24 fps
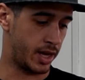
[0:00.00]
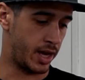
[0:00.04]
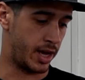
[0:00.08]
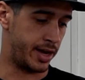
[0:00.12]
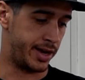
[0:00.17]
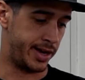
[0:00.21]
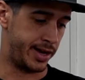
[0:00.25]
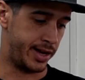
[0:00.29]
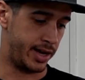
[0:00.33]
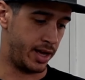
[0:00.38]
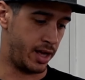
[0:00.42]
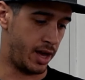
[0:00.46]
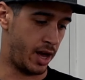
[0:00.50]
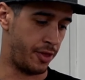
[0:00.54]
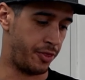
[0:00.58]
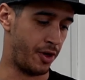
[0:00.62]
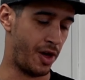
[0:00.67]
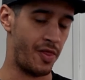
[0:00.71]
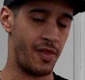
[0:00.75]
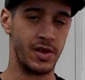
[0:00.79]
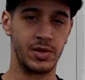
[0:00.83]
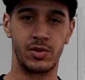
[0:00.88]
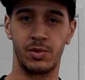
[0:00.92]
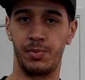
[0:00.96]
I
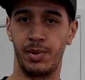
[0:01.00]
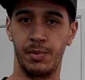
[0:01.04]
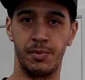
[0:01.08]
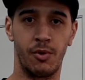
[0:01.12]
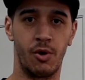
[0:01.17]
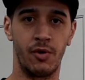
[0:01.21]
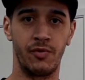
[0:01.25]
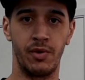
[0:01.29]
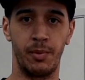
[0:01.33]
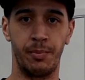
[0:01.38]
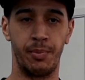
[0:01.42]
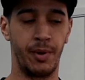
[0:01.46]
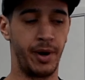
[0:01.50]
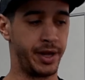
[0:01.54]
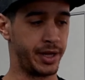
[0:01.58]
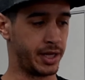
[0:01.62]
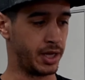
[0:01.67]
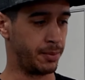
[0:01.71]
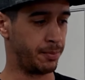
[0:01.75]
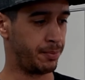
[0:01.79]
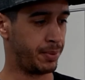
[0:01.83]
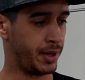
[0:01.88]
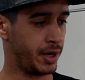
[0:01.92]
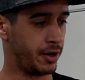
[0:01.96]
thought this would be more of a
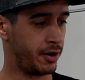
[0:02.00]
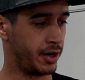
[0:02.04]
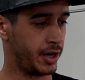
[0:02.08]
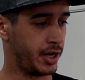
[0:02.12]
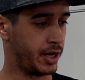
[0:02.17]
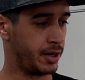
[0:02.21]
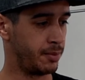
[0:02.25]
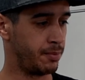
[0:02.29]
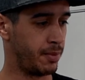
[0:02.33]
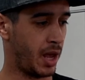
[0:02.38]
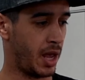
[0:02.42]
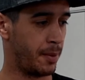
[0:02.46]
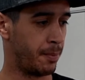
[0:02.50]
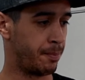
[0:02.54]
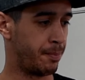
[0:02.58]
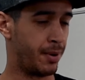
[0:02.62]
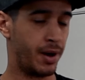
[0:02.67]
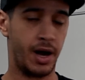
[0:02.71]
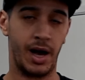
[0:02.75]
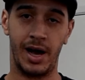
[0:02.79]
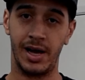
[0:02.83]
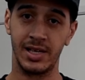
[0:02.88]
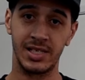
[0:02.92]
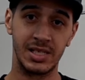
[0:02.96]
break-in period, maybe
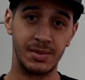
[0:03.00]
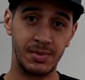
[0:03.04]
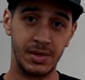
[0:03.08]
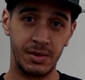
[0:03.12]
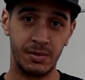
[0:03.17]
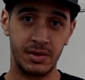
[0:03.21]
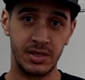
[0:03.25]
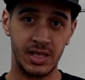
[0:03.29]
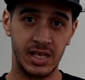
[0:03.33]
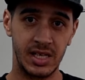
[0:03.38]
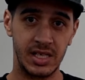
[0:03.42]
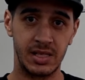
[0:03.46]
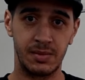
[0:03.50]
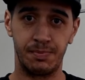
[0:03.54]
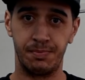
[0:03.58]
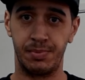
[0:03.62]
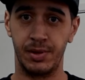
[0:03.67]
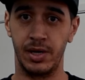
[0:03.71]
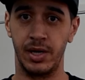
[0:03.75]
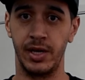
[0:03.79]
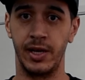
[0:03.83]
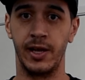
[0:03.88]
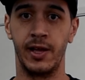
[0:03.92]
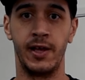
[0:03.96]
possibly with this,
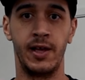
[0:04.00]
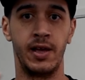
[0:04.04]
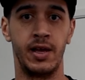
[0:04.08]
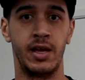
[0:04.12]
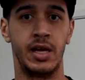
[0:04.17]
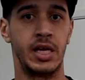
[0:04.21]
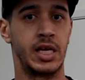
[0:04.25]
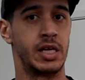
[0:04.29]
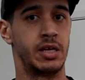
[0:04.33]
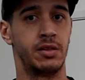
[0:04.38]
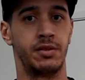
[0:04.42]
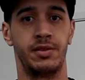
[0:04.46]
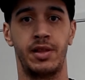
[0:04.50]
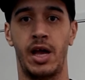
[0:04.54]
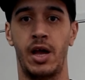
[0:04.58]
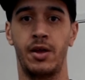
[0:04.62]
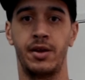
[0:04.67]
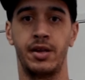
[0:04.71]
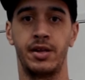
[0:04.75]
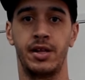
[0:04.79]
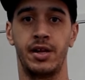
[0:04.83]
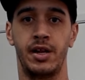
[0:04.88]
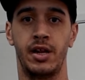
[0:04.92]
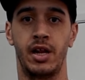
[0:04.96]
but
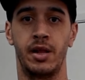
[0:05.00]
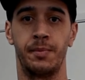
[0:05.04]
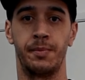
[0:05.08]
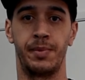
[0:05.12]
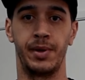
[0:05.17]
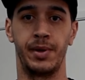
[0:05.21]
that didn't end up